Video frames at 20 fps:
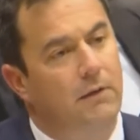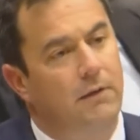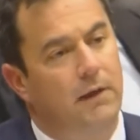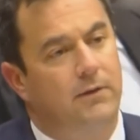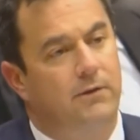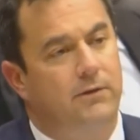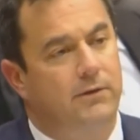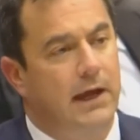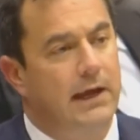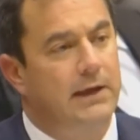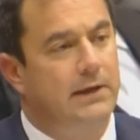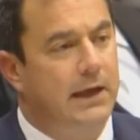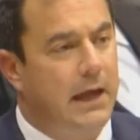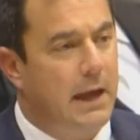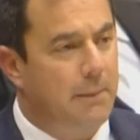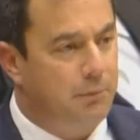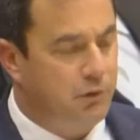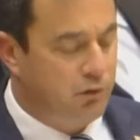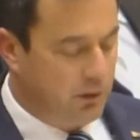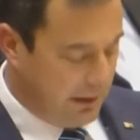that state
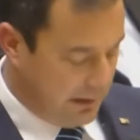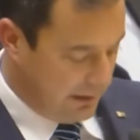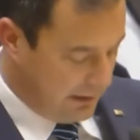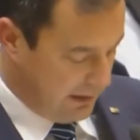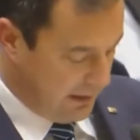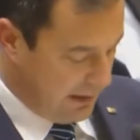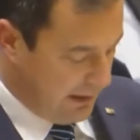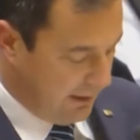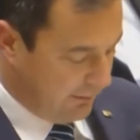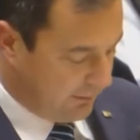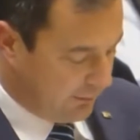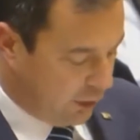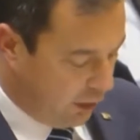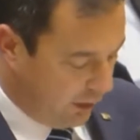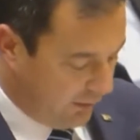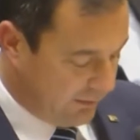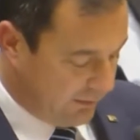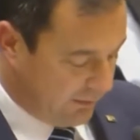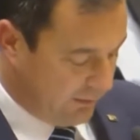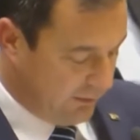capture has
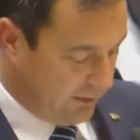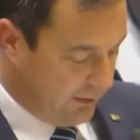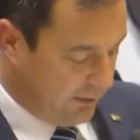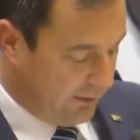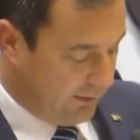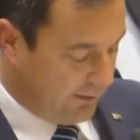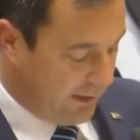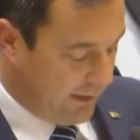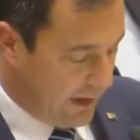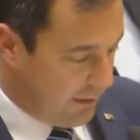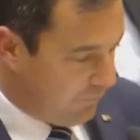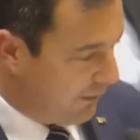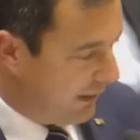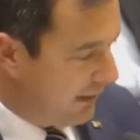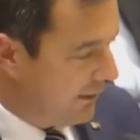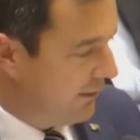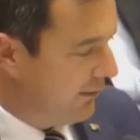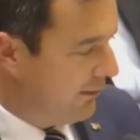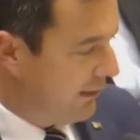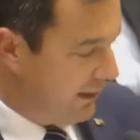cost South
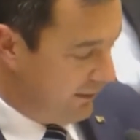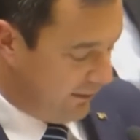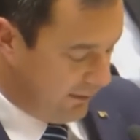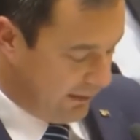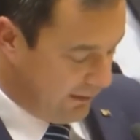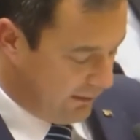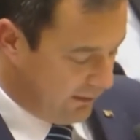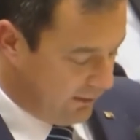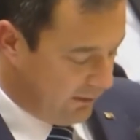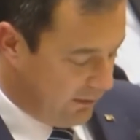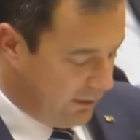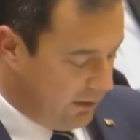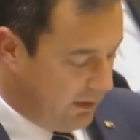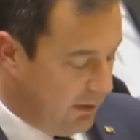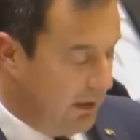African citizens